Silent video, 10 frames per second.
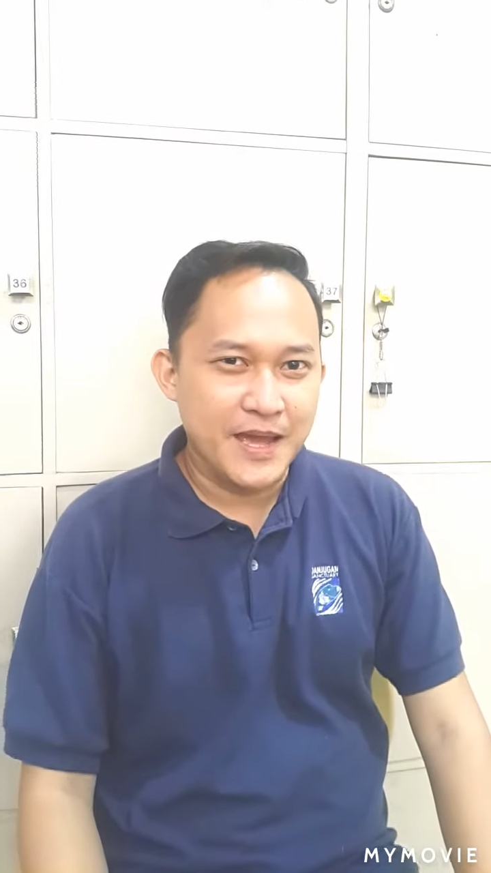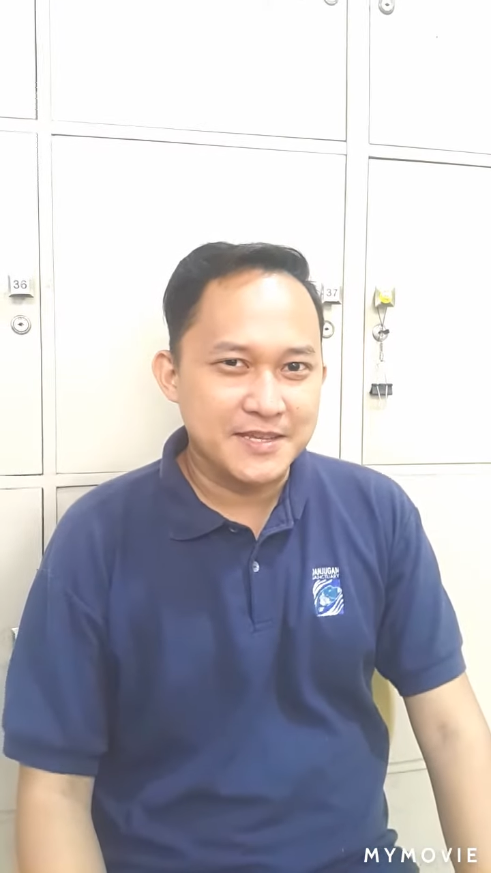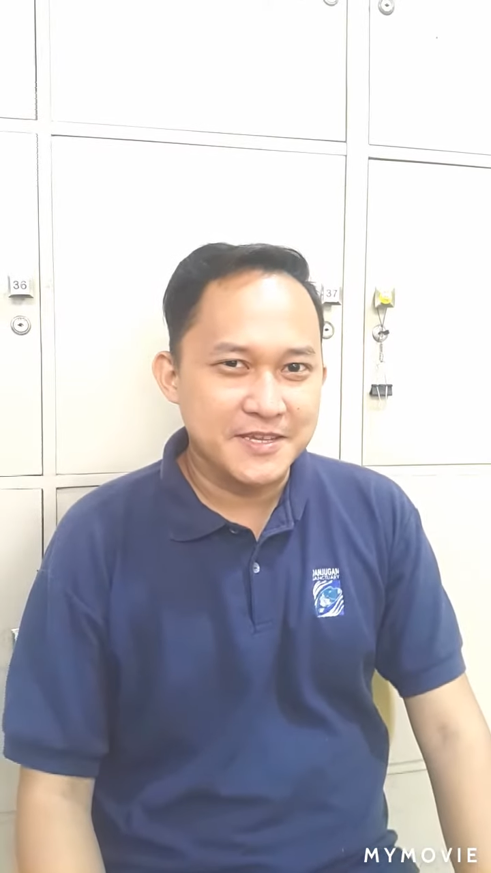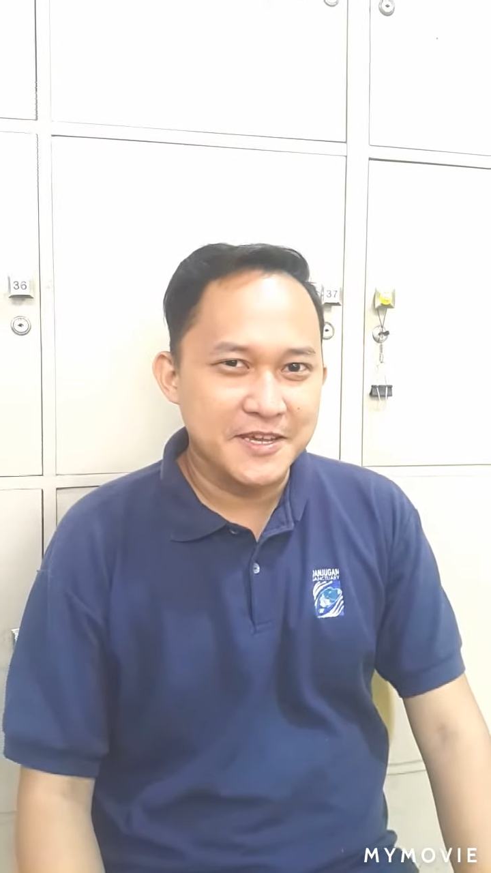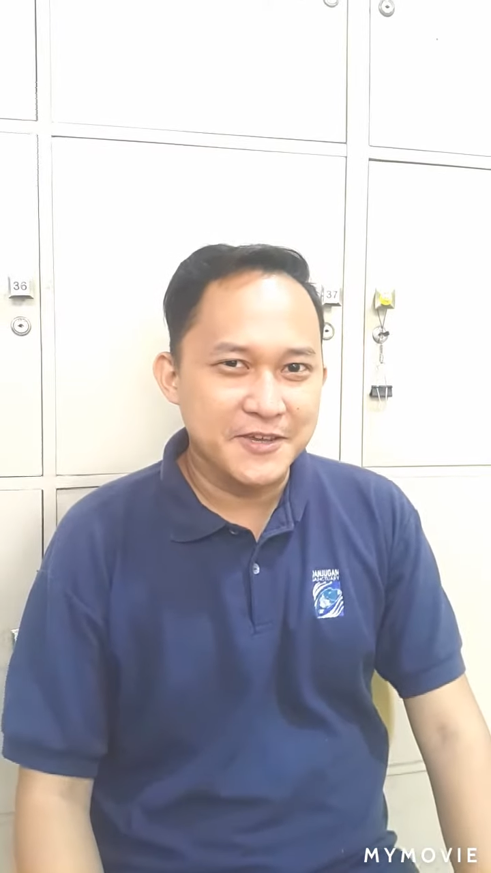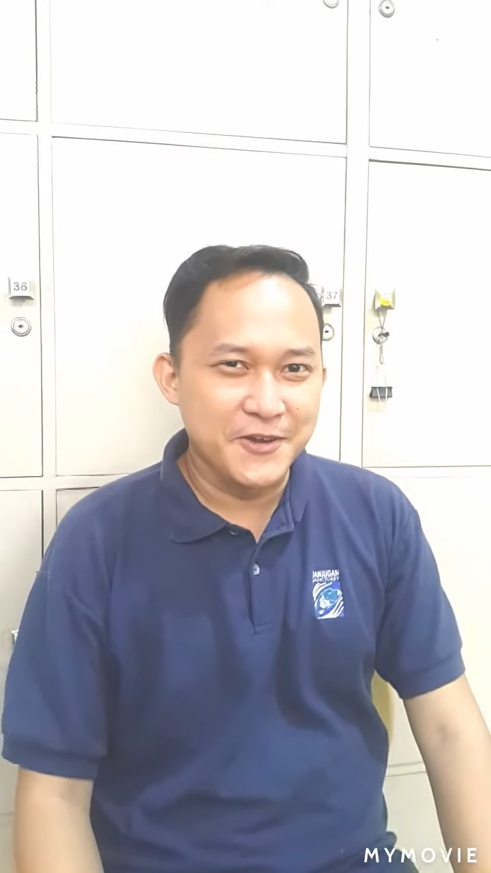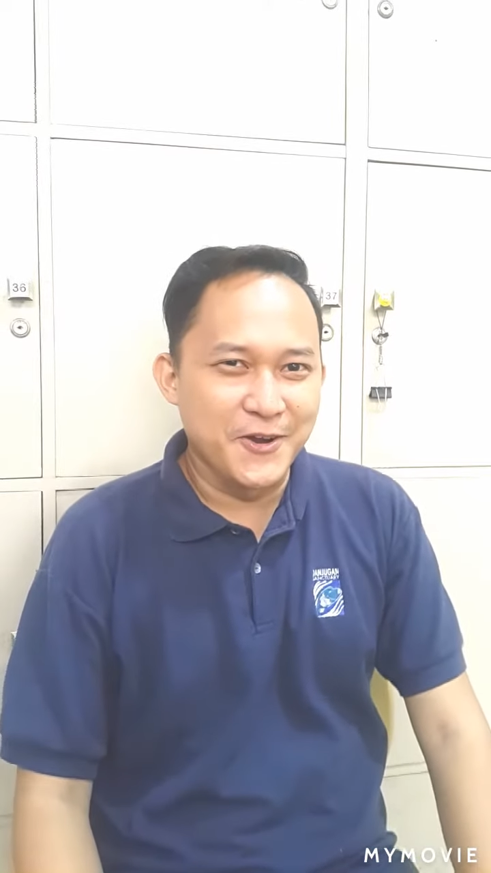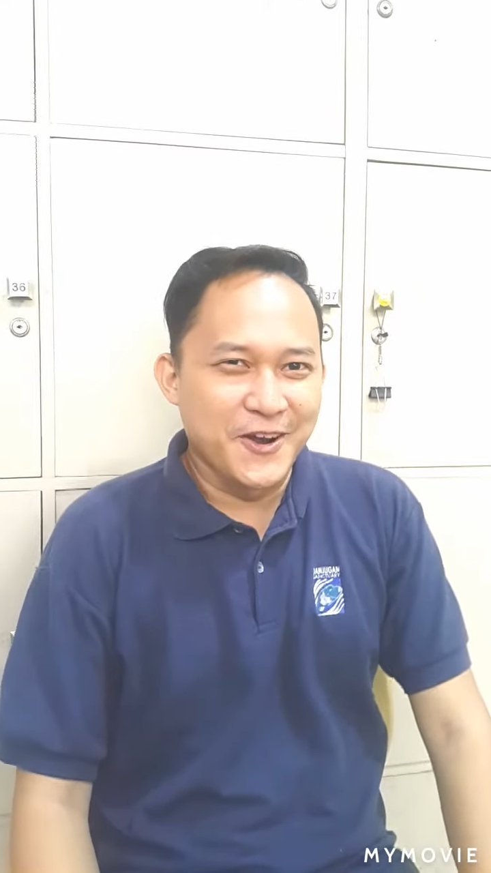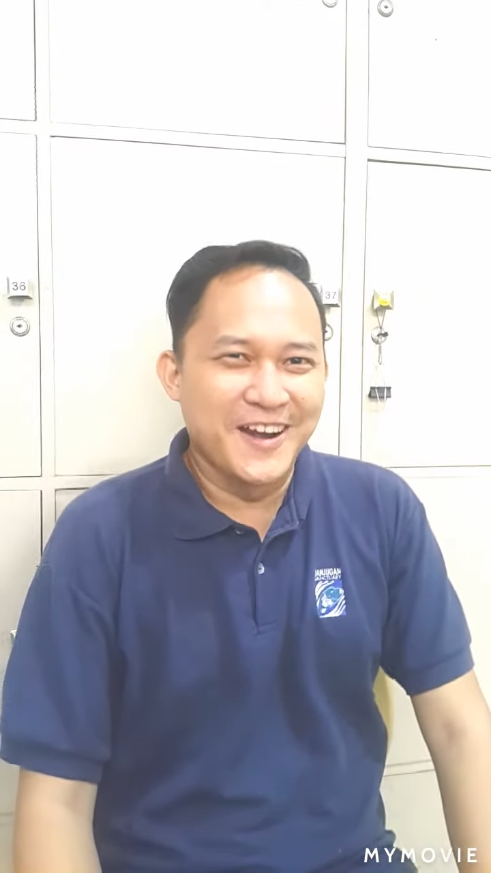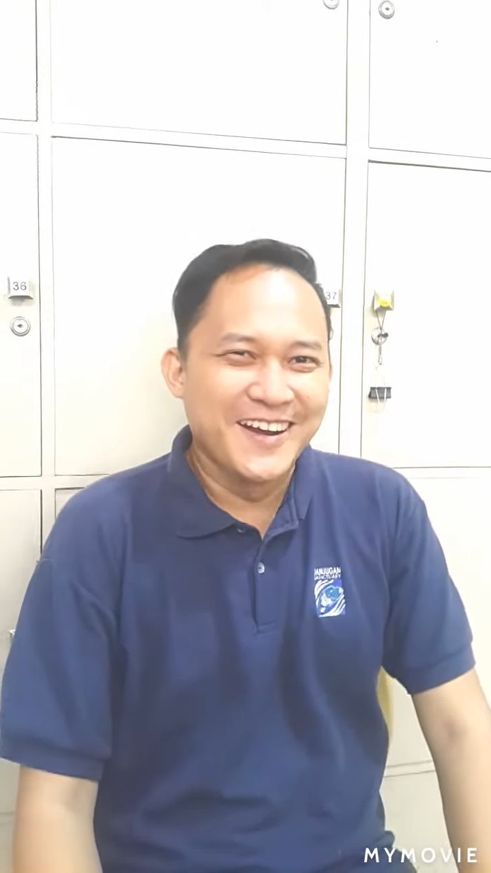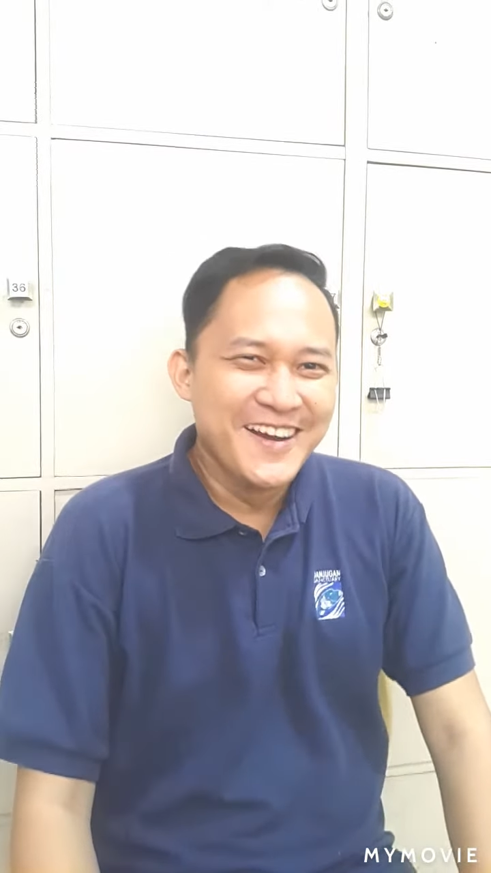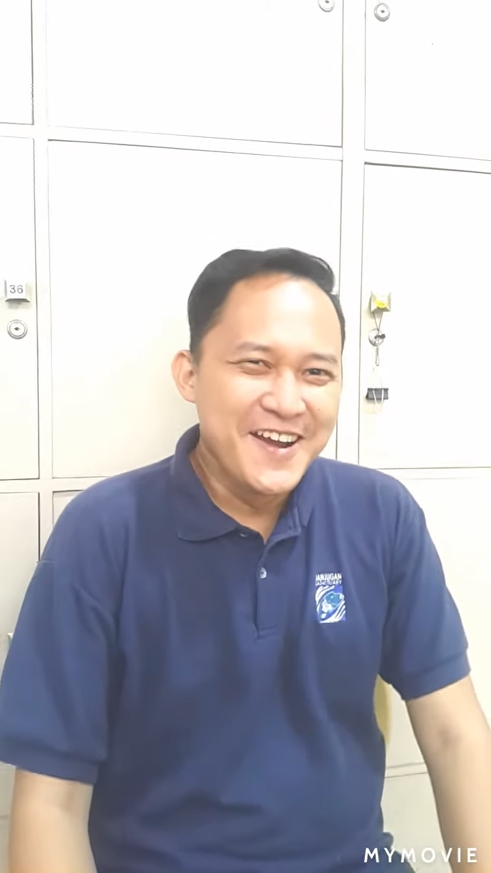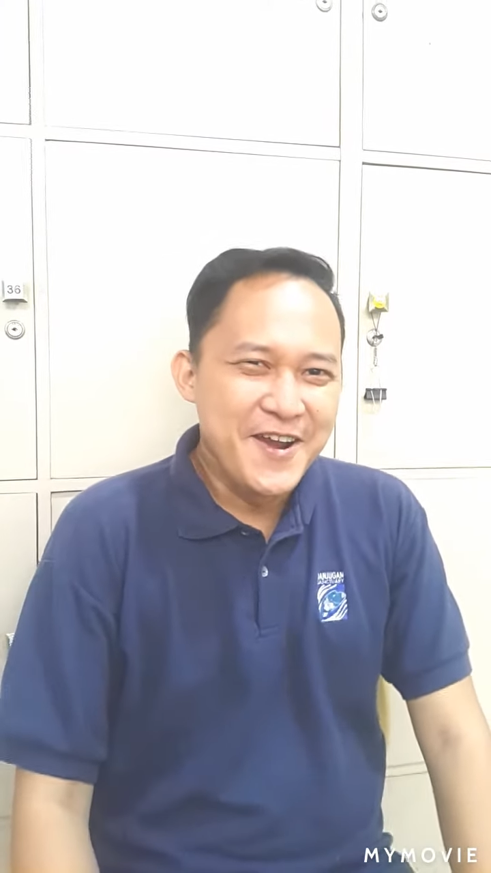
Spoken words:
passing your